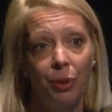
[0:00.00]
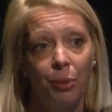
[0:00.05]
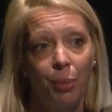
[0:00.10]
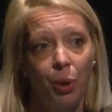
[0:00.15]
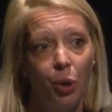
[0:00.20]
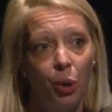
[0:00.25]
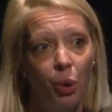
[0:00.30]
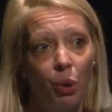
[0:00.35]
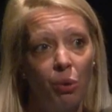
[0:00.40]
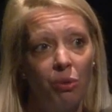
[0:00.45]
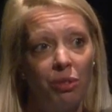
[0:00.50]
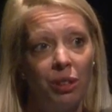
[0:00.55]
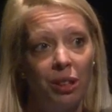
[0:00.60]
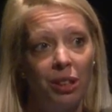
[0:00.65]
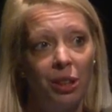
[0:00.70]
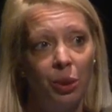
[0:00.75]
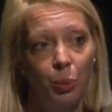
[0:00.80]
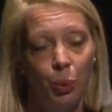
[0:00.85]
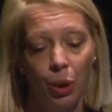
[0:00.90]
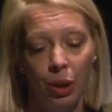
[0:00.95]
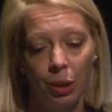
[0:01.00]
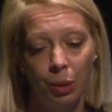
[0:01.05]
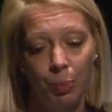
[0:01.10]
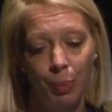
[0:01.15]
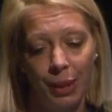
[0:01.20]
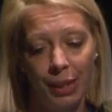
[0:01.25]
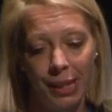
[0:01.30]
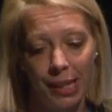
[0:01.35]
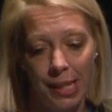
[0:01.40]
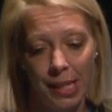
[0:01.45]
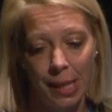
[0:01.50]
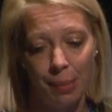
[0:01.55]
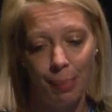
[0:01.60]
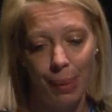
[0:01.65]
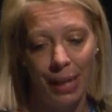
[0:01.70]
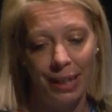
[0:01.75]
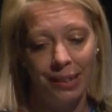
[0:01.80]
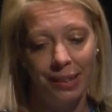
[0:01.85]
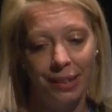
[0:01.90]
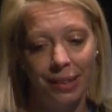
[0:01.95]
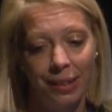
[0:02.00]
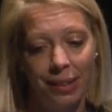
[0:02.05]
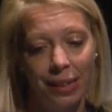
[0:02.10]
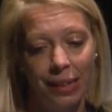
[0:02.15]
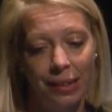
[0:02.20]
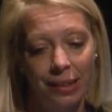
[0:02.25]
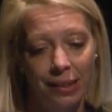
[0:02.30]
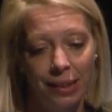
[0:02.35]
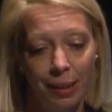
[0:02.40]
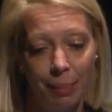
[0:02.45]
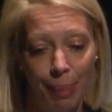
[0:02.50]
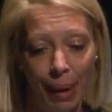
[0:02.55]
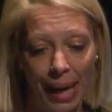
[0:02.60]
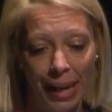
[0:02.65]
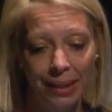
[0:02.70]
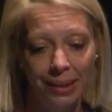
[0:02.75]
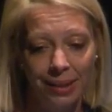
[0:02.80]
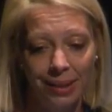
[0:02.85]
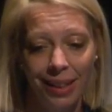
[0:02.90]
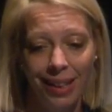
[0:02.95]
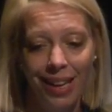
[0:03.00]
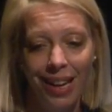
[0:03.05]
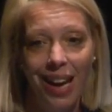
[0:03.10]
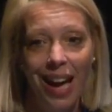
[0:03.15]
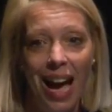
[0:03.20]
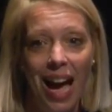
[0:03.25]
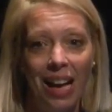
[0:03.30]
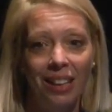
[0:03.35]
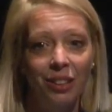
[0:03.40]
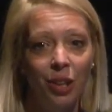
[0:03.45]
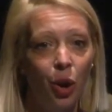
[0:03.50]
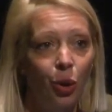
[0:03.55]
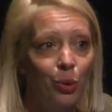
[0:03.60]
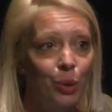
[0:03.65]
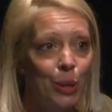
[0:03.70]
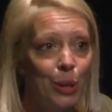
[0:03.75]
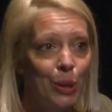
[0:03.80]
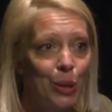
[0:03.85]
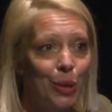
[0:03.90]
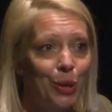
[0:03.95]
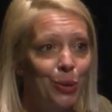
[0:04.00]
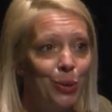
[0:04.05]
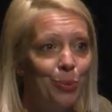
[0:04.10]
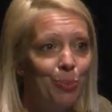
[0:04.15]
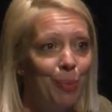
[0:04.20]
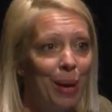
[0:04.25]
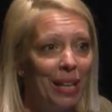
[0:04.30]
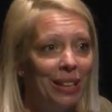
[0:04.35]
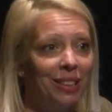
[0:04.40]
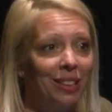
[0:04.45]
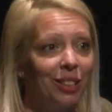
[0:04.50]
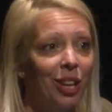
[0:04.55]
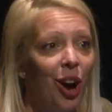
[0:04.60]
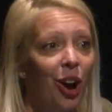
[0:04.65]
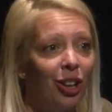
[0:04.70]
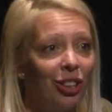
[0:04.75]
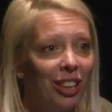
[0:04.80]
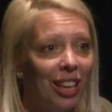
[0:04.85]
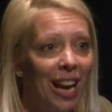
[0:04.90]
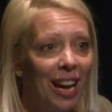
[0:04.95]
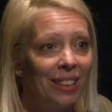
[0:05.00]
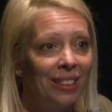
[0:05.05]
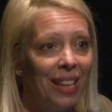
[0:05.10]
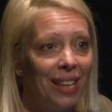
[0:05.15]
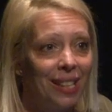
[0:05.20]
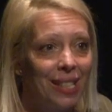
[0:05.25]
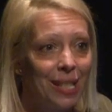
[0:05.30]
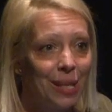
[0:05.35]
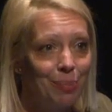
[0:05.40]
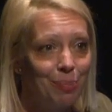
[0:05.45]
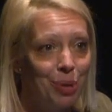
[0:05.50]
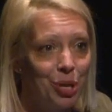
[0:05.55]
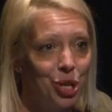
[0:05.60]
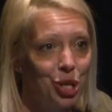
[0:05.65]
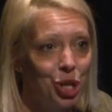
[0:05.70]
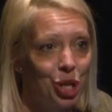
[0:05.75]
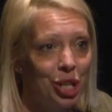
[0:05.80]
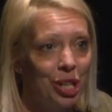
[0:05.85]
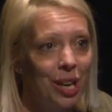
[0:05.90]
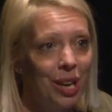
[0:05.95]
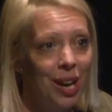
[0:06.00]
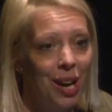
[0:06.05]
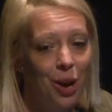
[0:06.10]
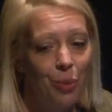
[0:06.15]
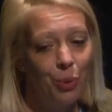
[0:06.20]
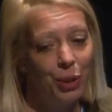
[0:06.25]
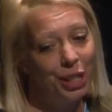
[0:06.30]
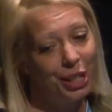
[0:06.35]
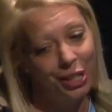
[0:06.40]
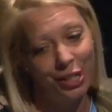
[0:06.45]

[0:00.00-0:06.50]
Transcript: all over the world participated in the debate and also made an online exhibition where you can